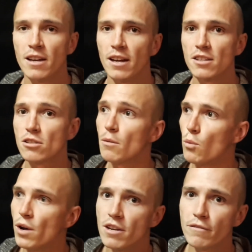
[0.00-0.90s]
and stop
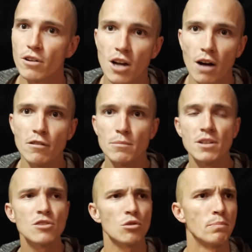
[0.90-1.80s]
waiting for
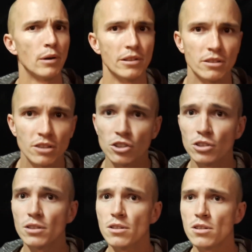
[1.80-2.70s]
governments or
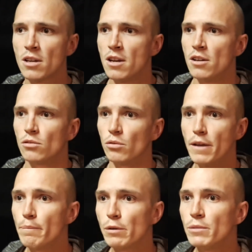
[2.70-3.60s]
politicians to
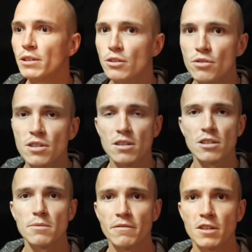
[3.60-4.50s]
implement new
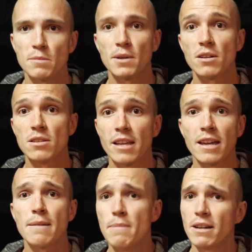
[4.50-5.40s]
systems and things, because
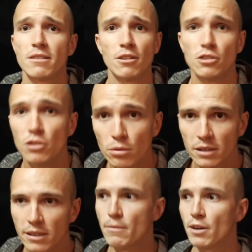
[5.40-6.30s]
they might not do it.
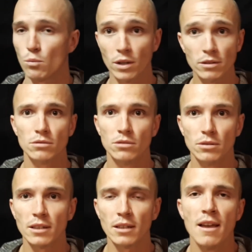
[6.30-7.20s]
They might want to do
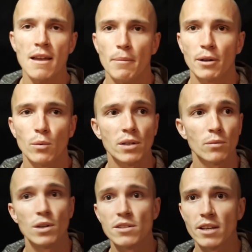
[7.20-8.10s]
it, but
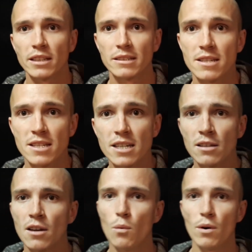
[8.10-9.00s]
once they get the seat
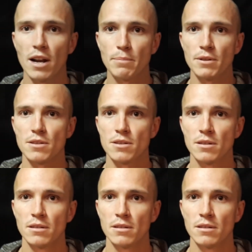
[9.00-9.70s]
what happens?